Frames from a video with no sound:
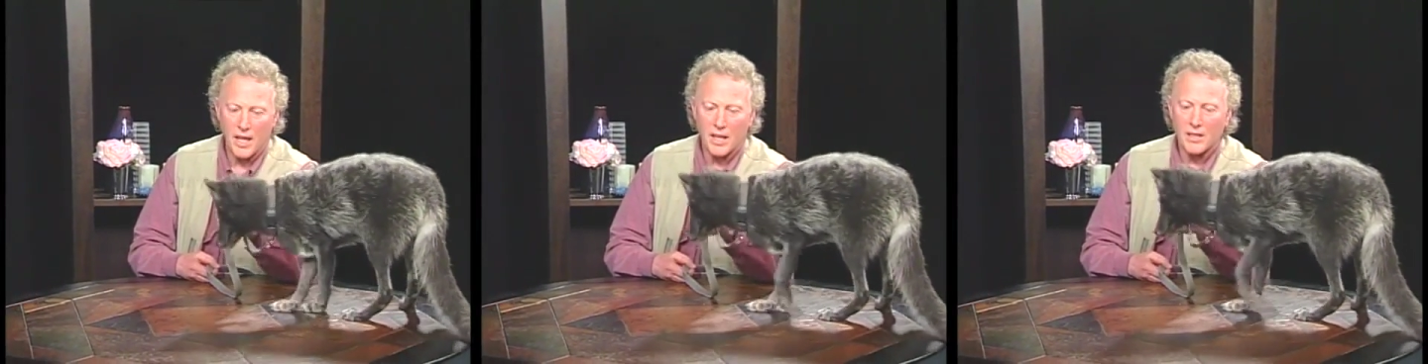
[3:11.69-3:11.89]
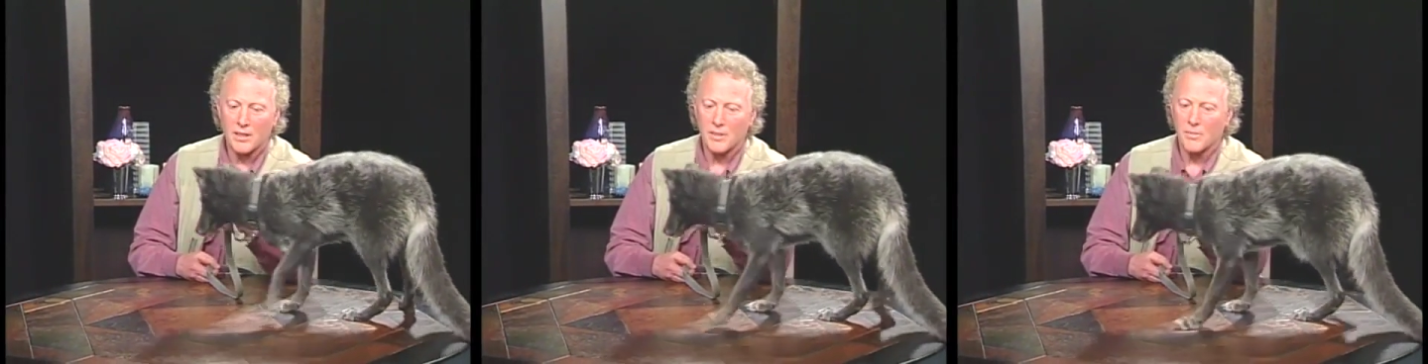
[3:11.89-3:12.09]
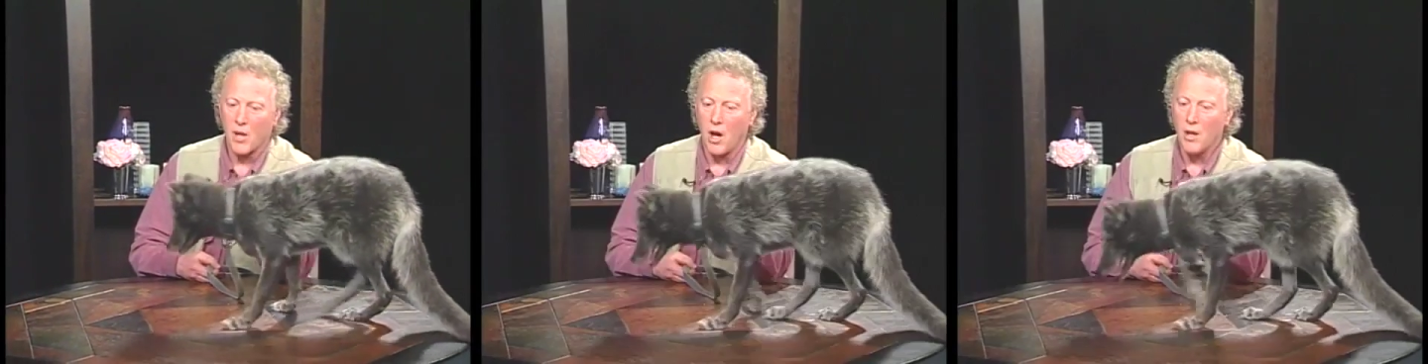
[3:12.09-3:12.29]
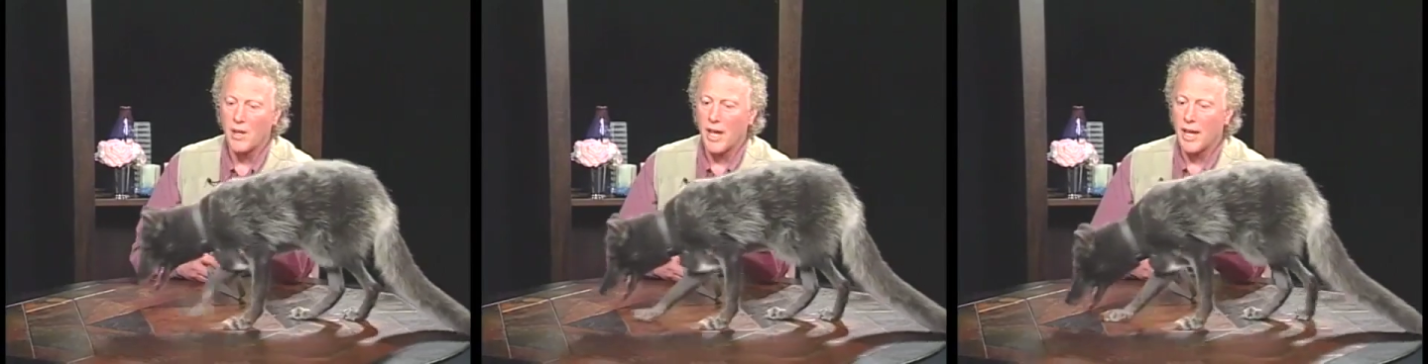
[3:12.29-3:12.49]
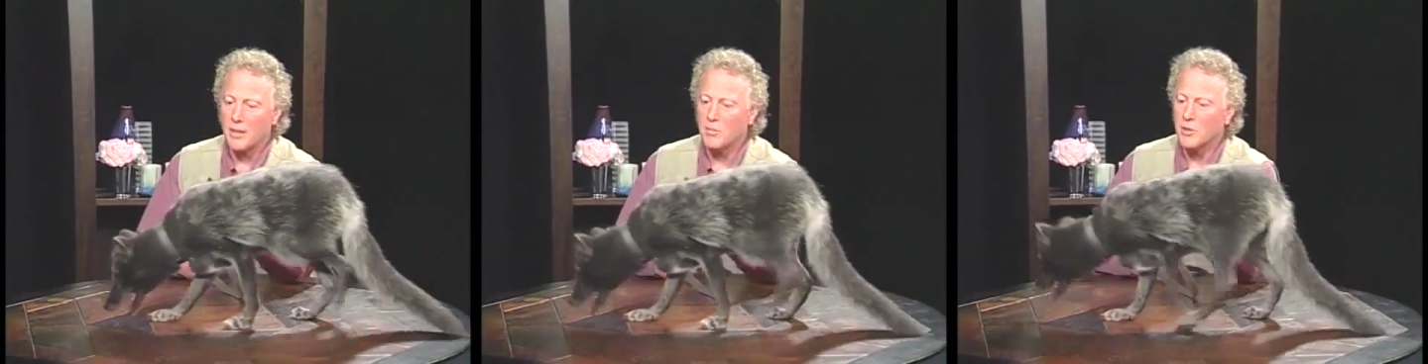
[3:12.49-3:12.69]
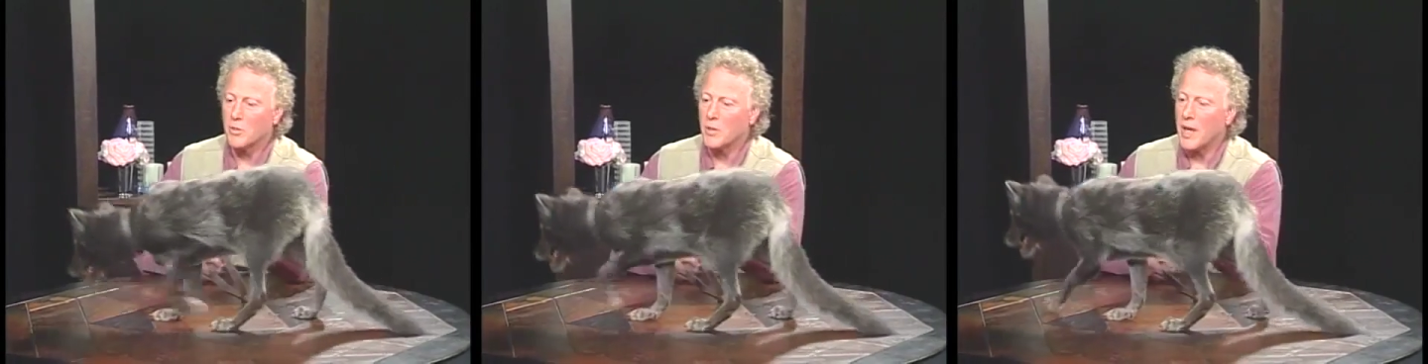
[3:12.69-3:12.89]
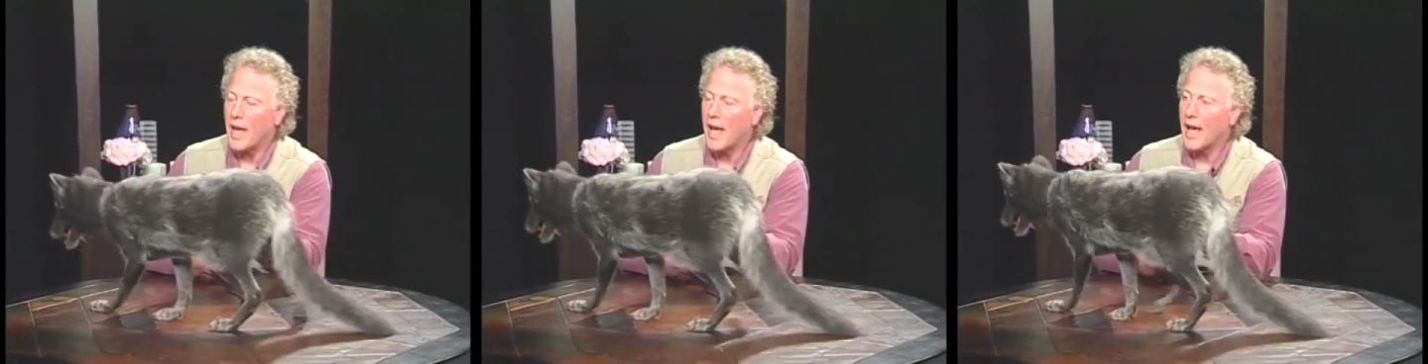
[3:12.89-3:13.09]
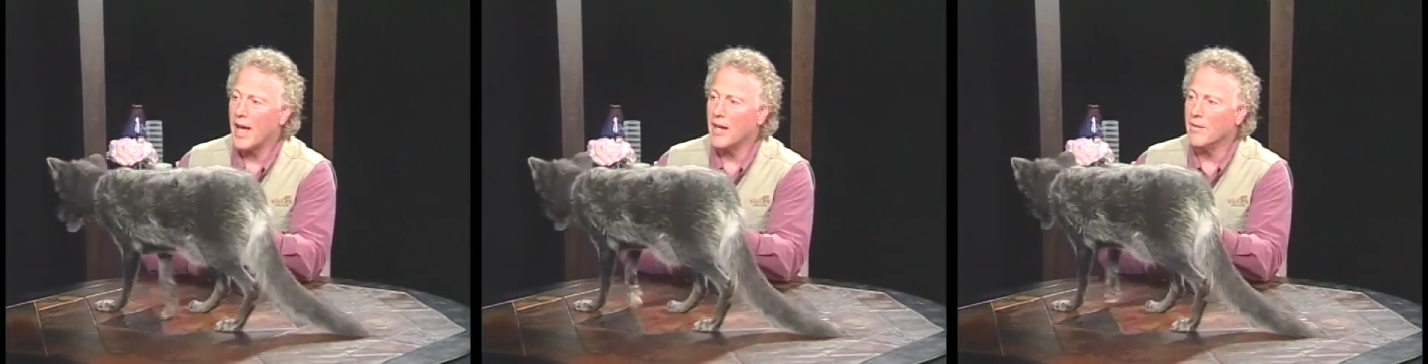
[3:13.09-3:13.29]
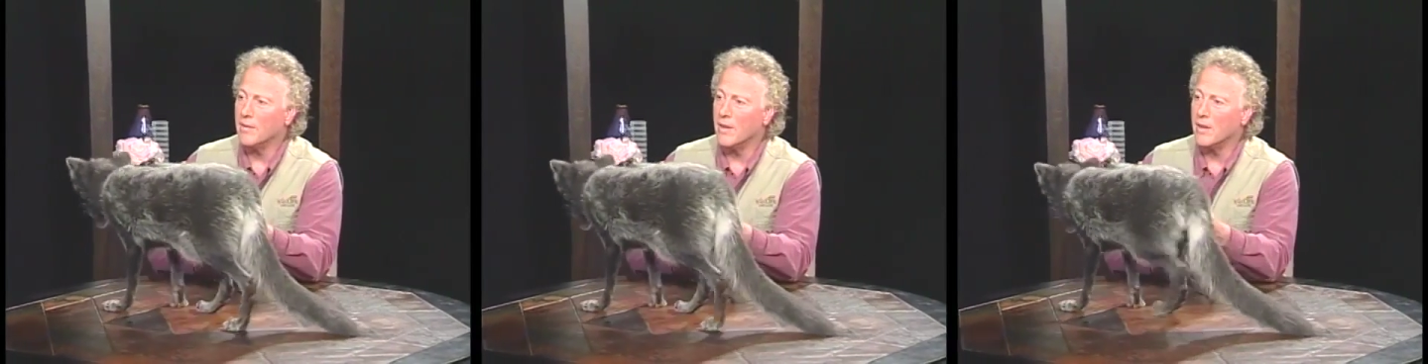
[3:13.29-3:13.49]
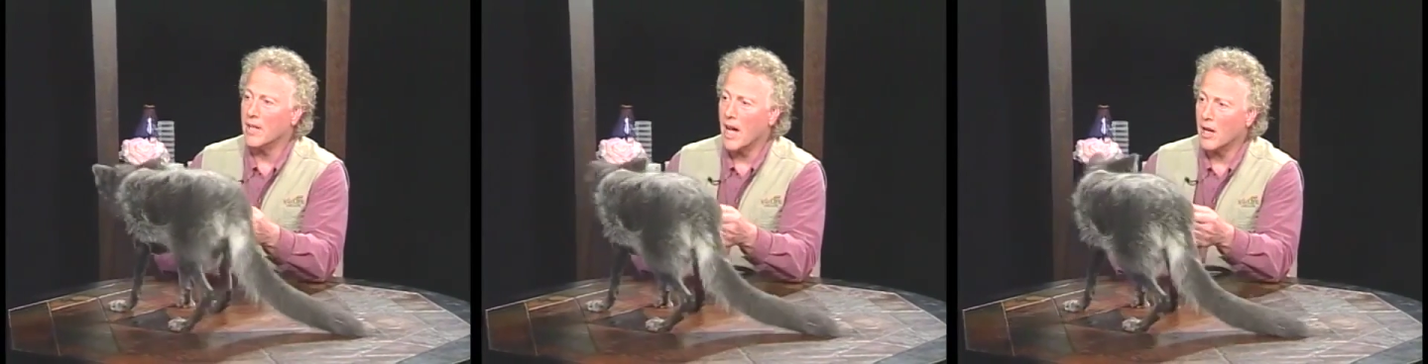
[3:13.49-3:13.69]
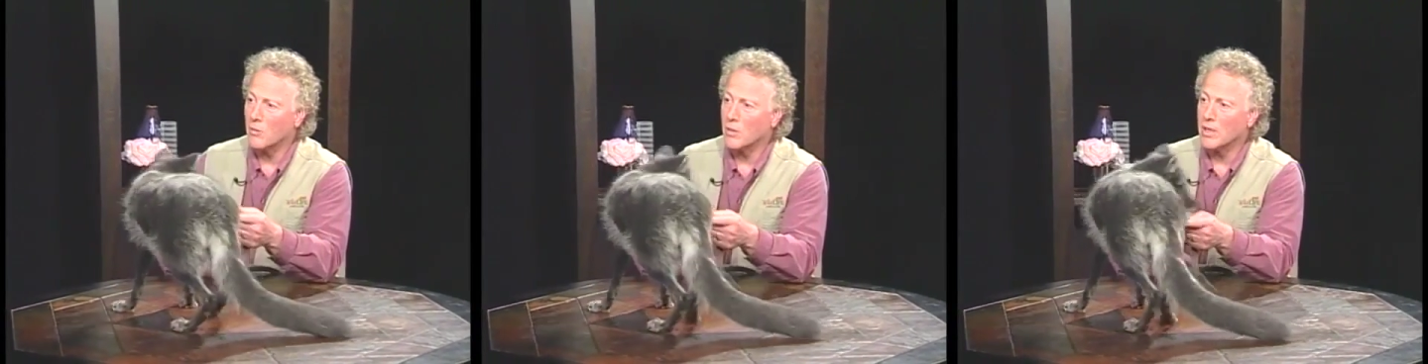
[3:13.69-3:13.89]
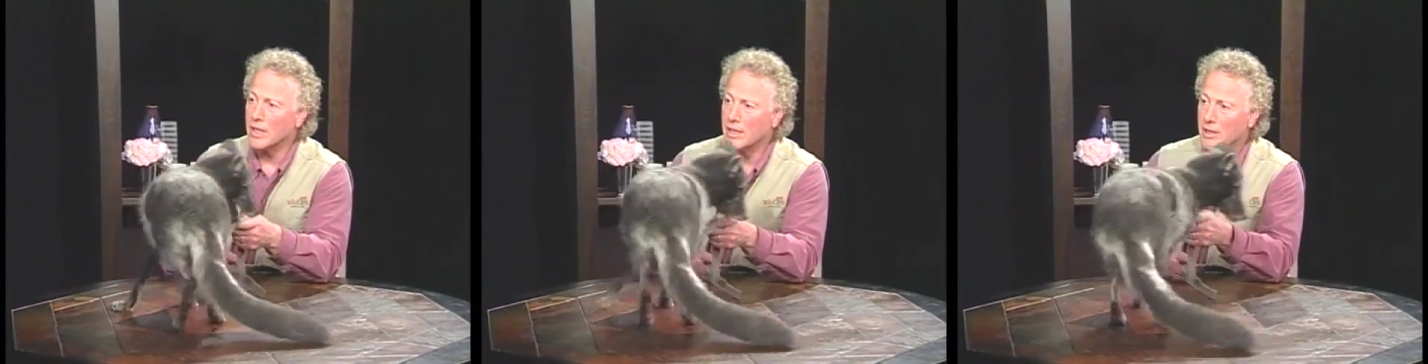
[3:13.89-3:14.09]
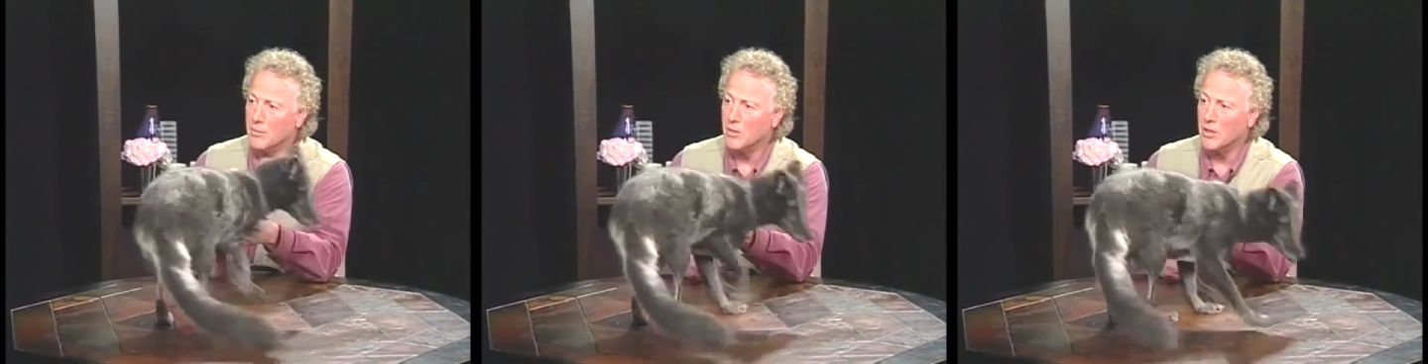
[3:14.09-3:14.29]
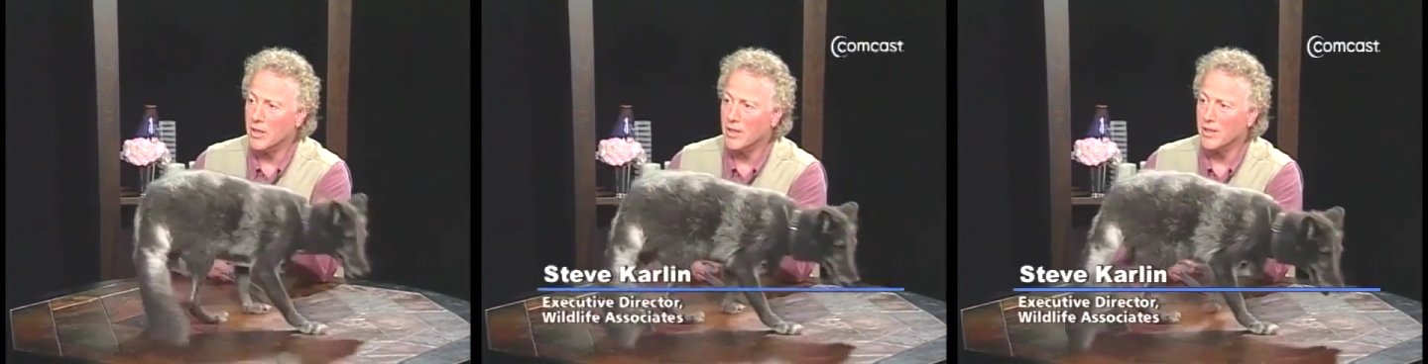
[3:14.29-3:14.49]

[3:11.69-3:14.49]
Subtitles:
Yes, all the animals we have are non-releasable.